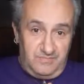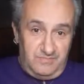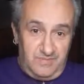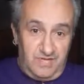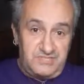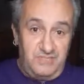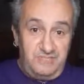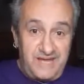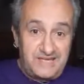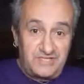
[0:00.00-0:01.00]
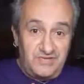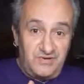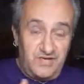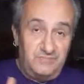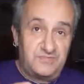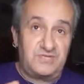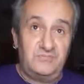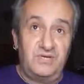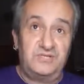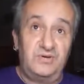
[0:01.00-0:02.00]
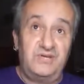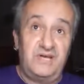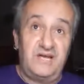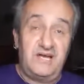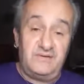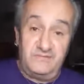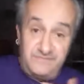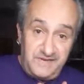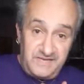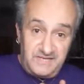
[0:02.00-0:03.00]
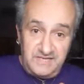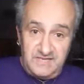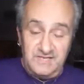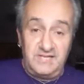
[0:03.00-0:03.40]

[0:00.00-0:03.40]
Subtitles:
Marsden back to the ropes. McDonagh fainted,